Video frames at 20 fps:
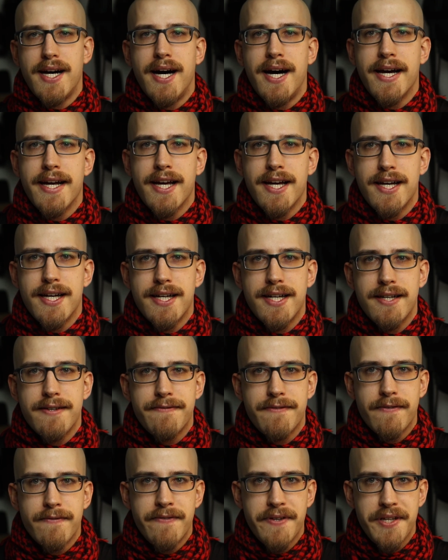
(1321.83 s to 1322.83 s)
I
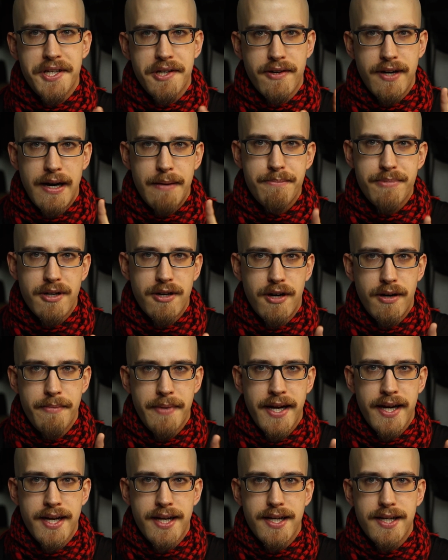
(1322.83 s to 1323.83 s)
have a video
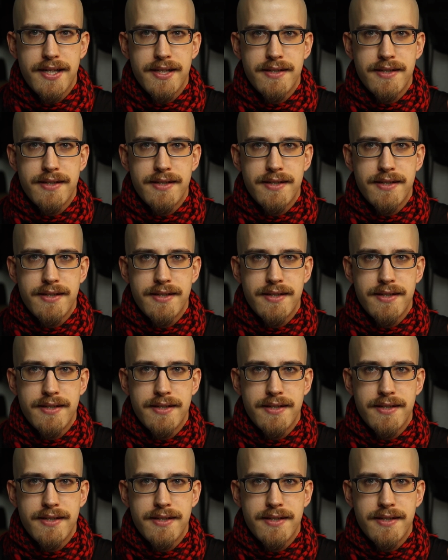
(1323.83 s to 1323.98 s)
upcoming